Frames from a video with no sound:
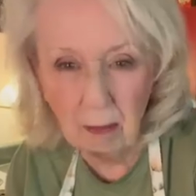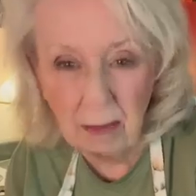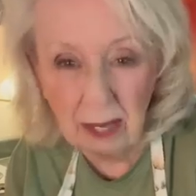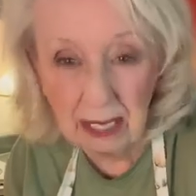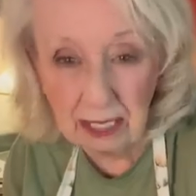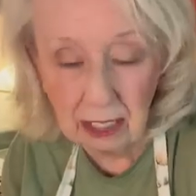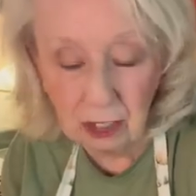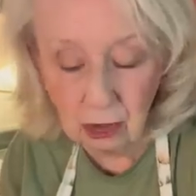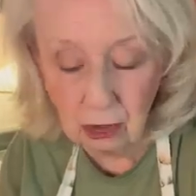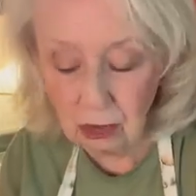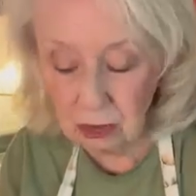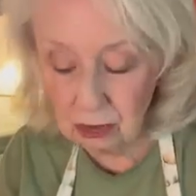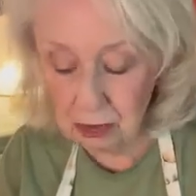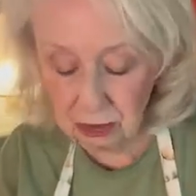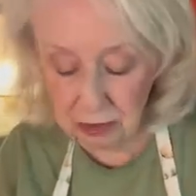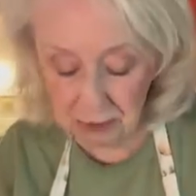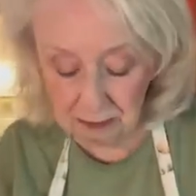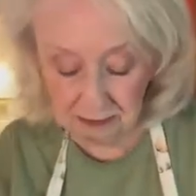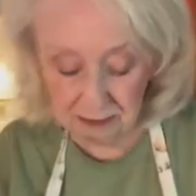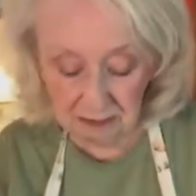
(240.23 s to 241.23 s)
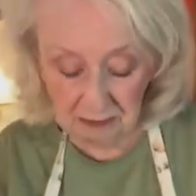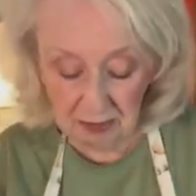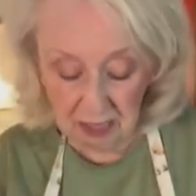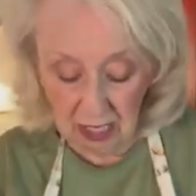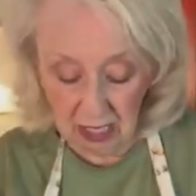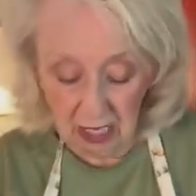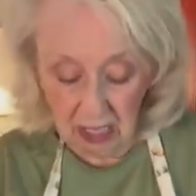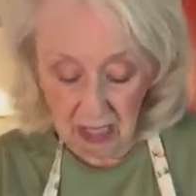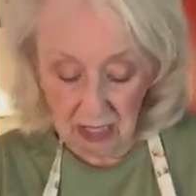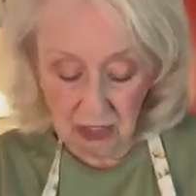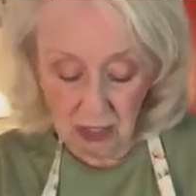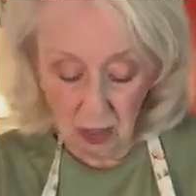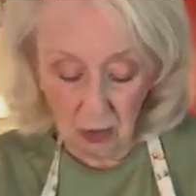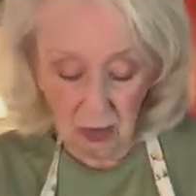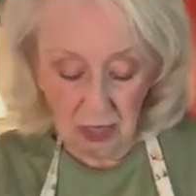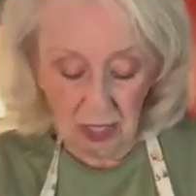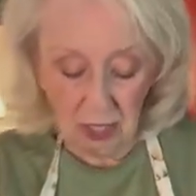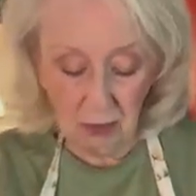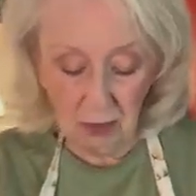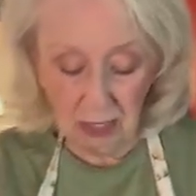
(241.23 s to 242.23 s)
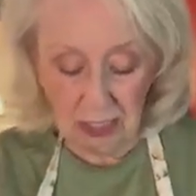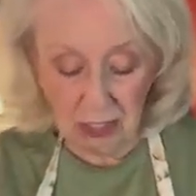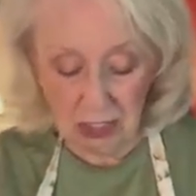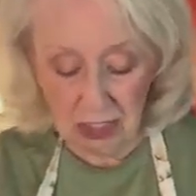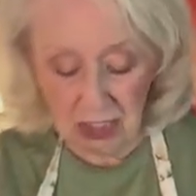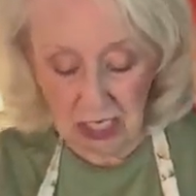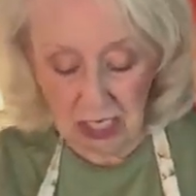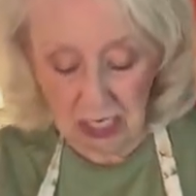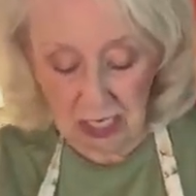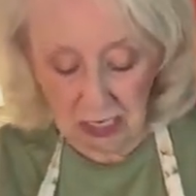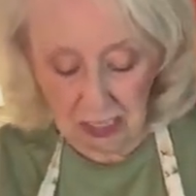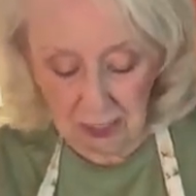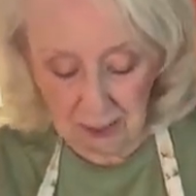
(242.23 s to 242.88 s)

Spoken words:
make it look good. So anyway, she